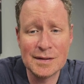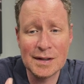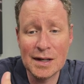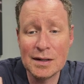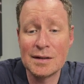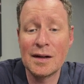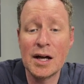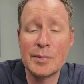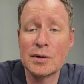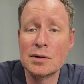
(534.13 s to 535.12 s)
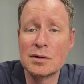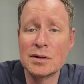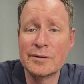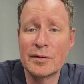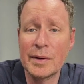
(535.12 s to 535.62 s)
Getting this
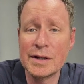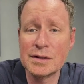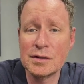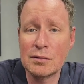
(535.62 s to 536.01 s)
hyper-local information